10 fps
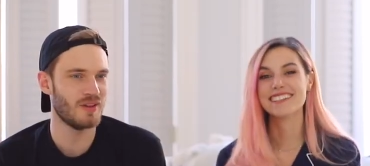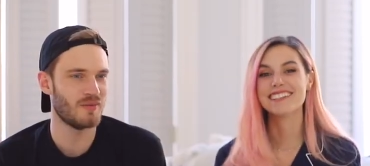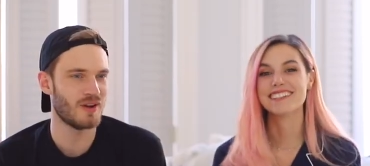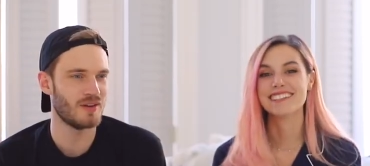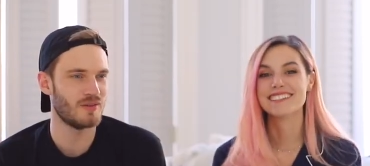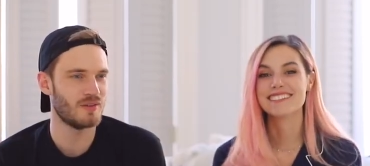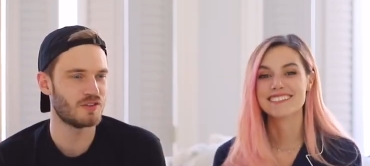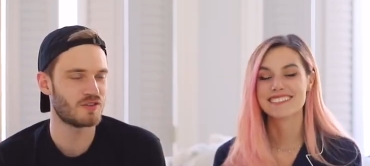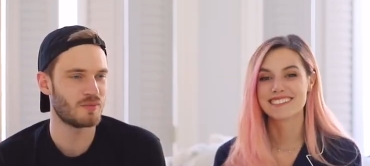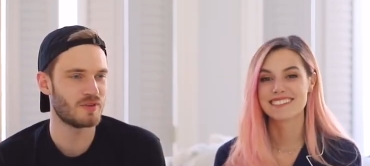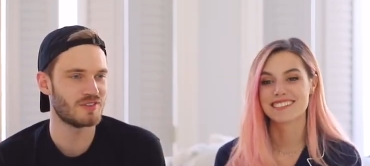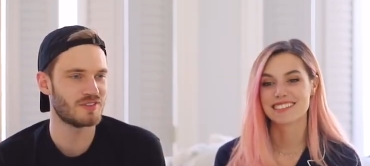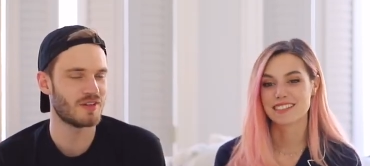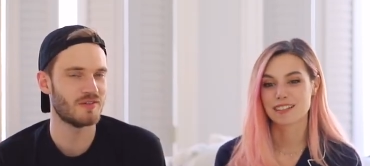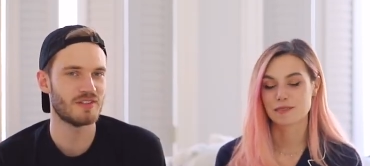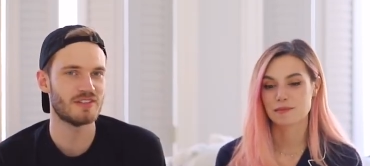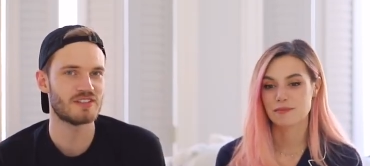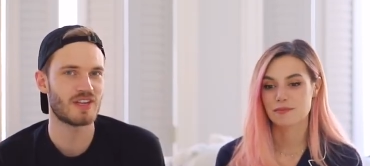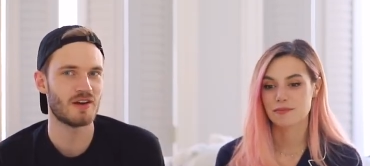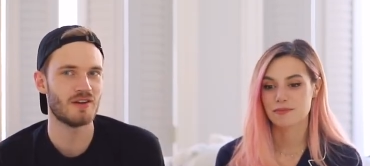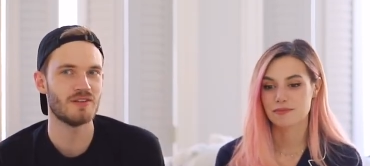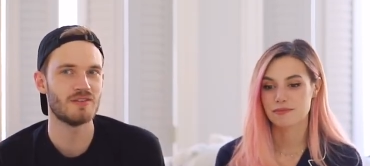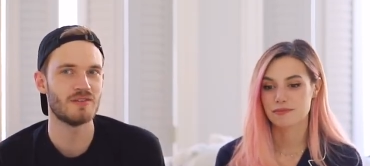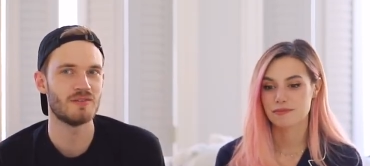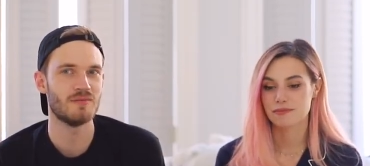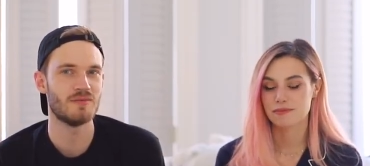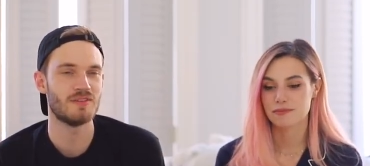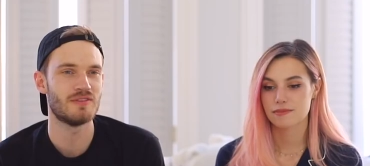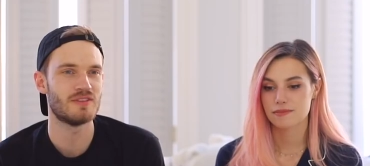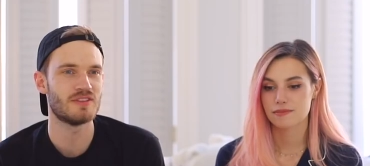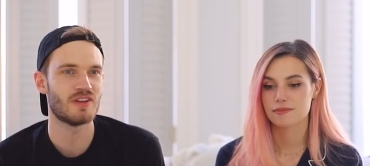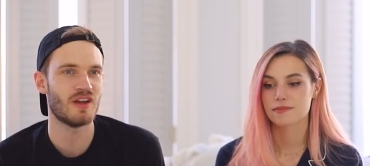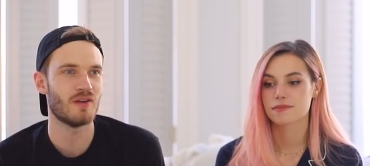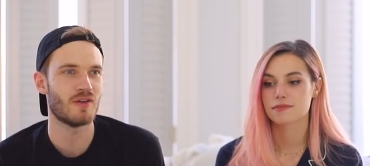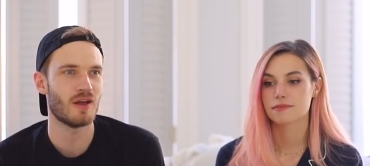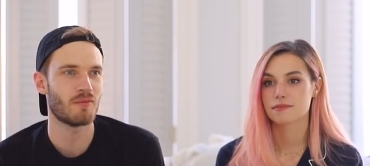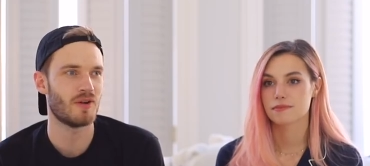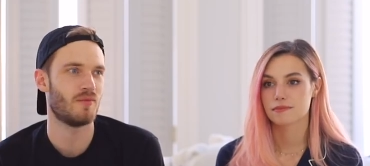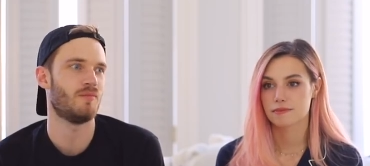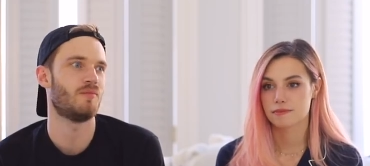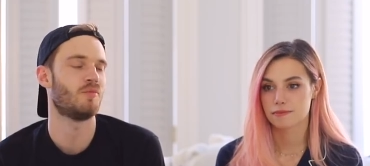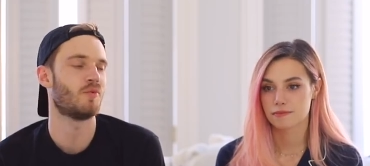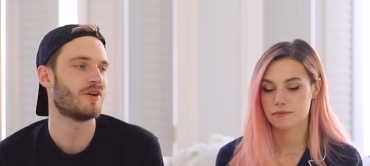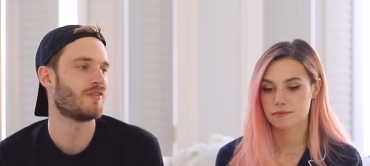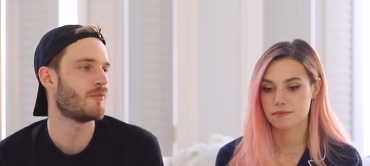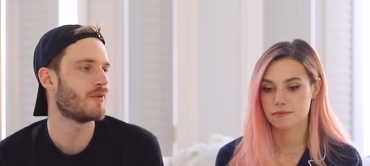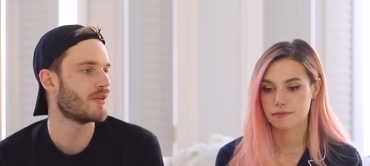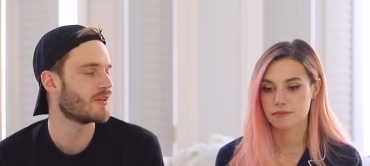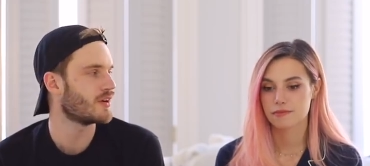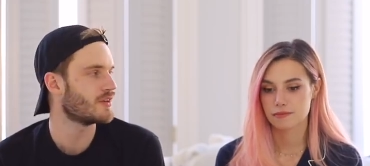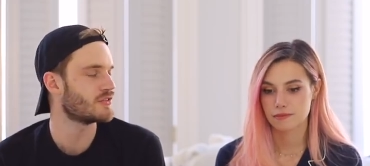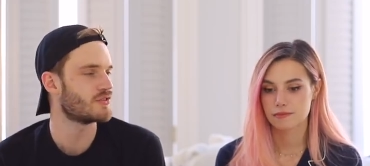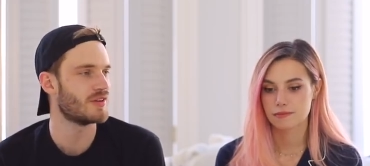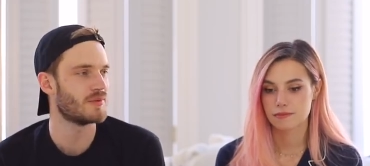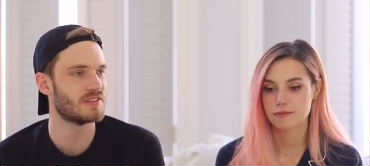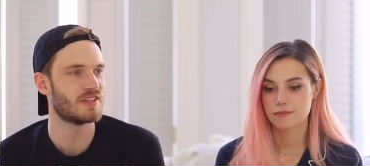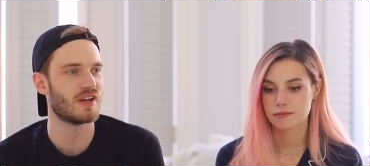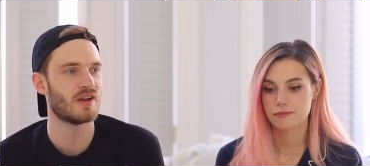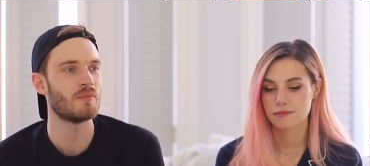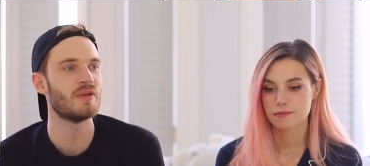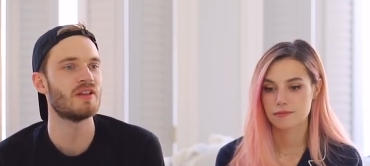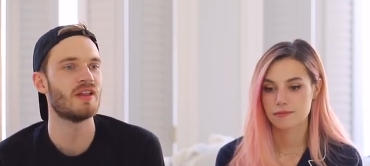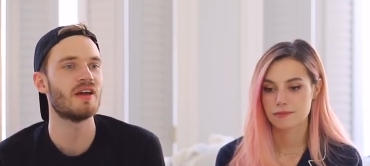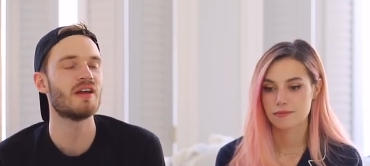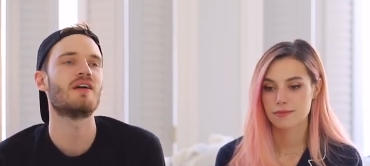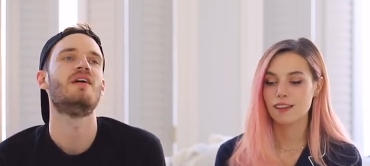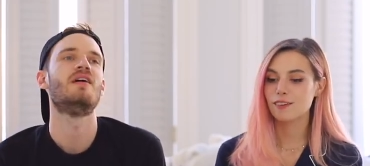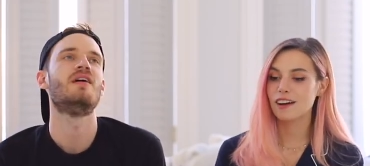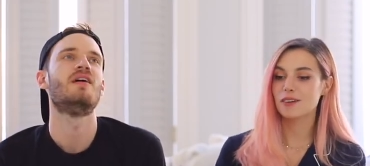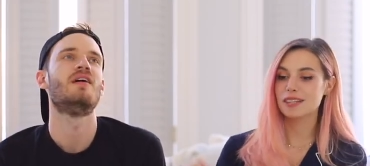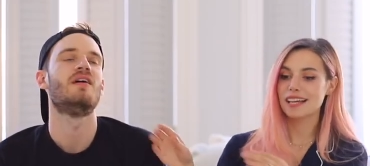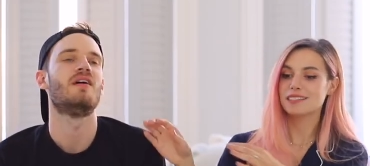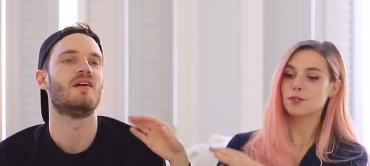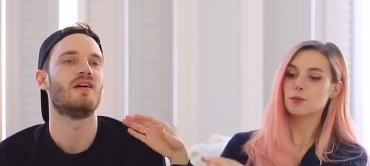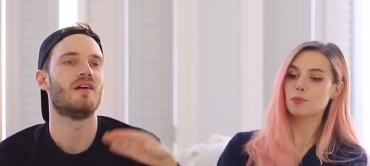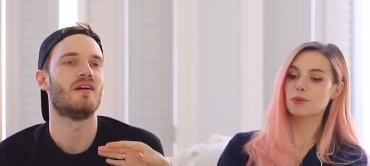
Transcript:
Speaker 1: really want to do this trip because it's obviously scary to say, okay, I'm gonna work from another country, what's that gonna be like?
Speaker 2: Well, how that's your